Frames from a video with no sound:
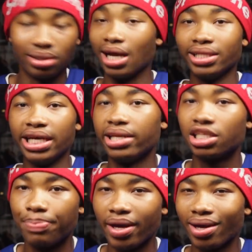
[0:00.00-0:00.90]

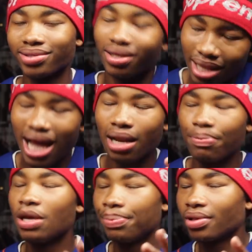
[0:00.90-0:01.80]
Adidas pants. A lot
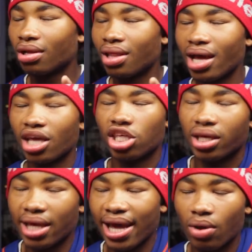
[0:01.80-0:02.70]
of people are like,
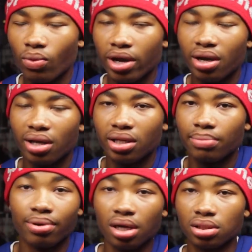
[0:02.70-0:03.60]
you can't wear
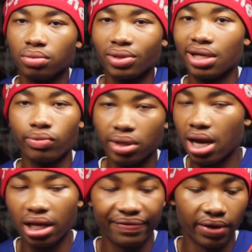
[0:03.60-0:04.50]
Adidas, bro. We're
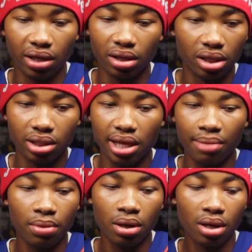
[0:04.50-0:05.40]
not even getting into
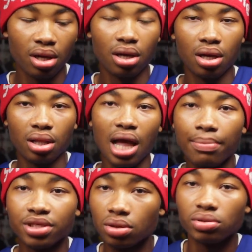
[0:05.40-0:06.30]
that, bro.
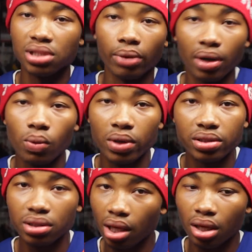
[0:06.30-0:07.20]
I'm just gonna say what I wanna
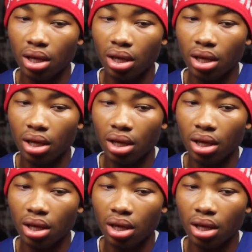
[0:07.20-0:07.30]
say.